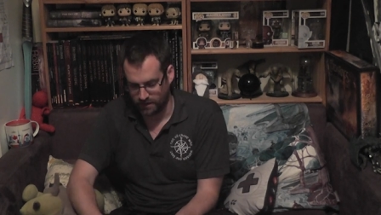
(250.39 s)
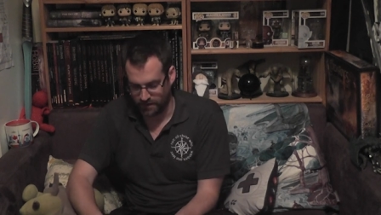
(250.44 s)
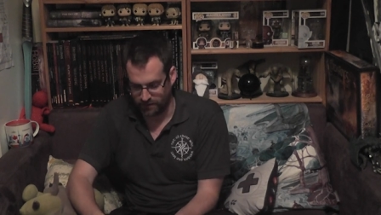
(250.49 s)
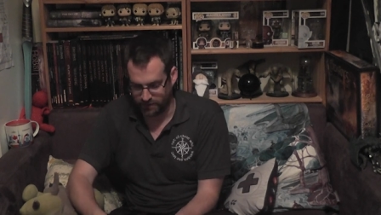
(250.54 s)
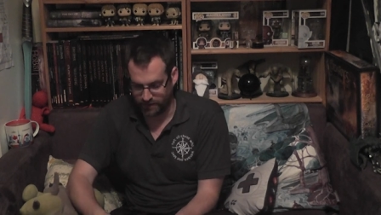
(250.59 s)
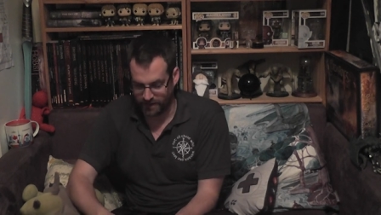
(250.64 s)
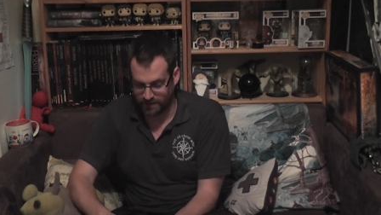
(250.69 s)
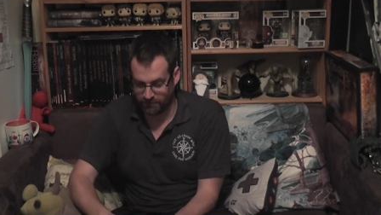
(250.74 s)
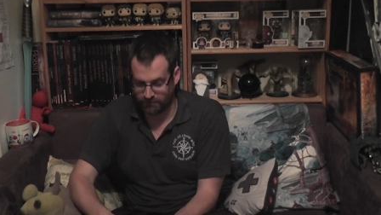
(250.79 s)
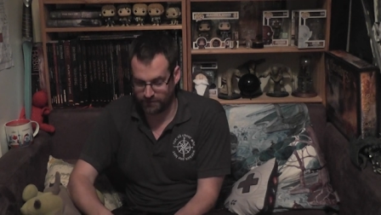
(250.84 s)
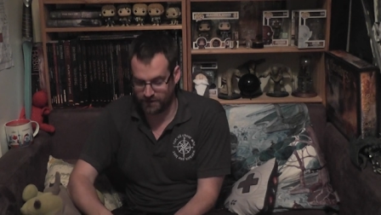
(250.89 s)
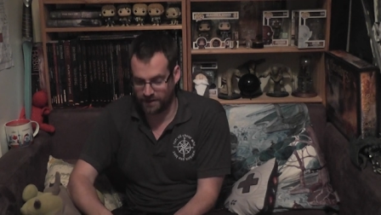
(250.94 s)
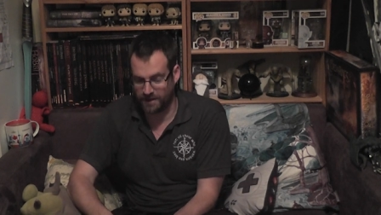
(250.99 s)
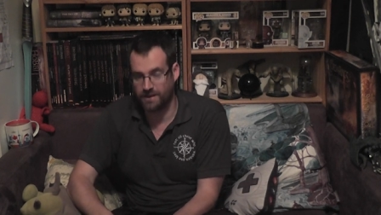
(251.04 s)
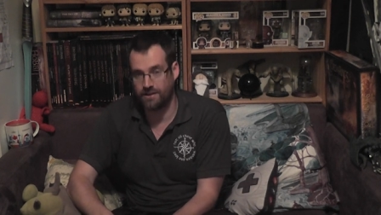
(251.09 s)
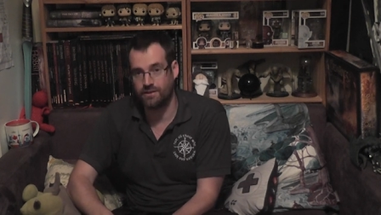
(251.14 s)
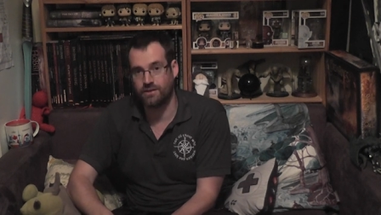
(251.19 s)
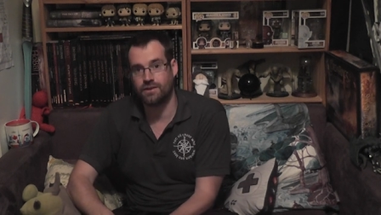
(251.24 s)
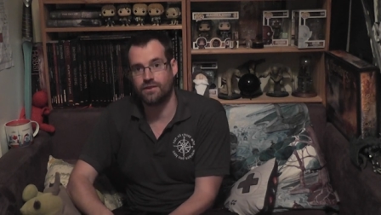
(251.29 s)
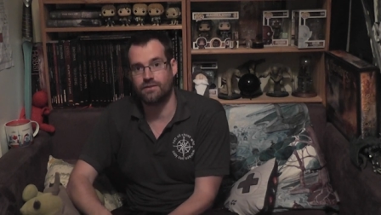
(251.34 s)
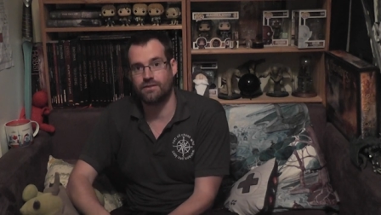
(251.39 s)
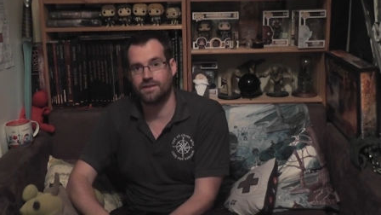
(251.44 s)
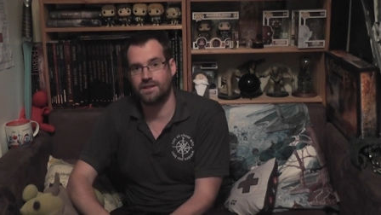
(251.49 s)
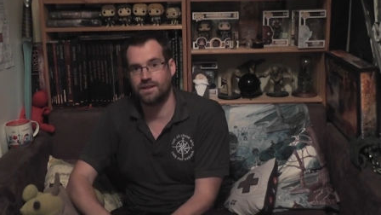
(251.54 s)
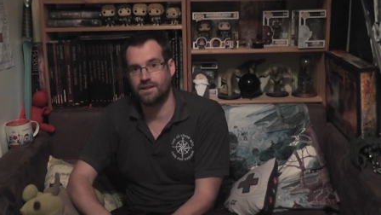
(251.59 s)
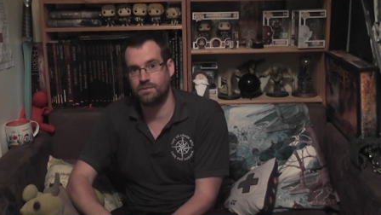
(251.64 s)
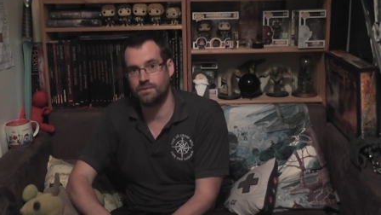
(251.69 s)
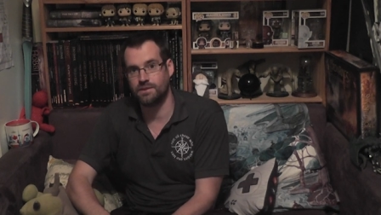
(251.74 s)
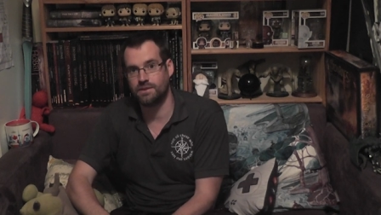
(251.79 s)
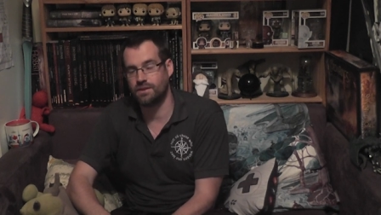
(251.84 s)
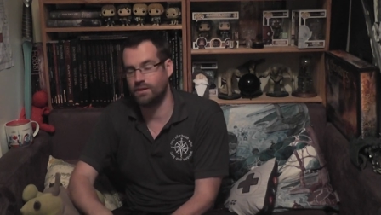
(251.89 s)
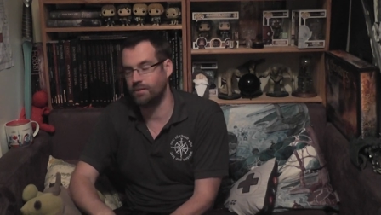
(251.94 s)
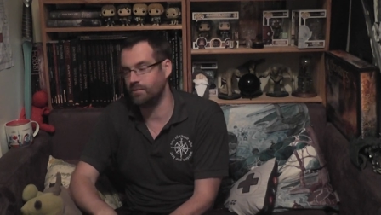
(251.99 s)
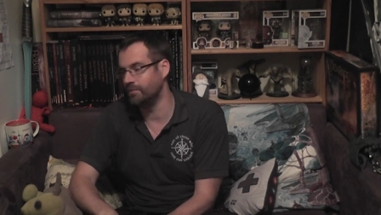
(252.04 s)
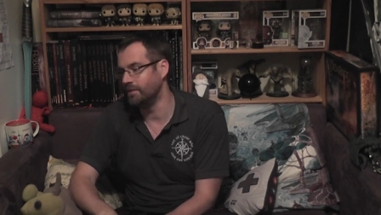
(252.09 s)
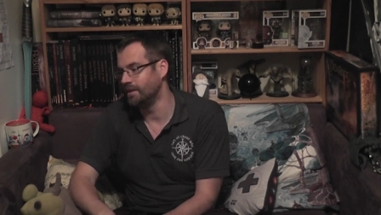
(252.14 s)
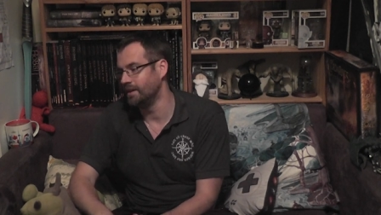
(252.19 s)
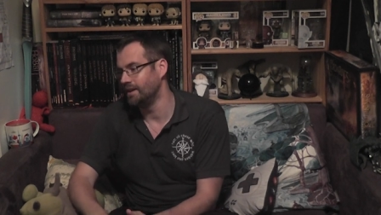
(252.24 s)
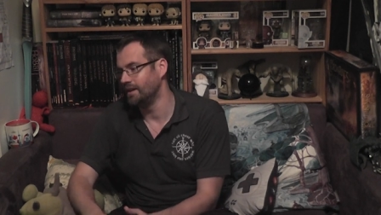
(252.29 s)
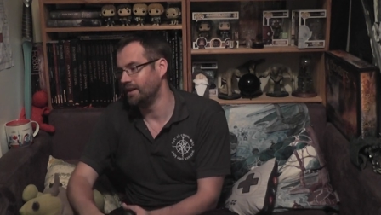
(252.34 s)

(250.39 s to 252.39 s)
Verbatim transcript: I've had a really long conversation with Tom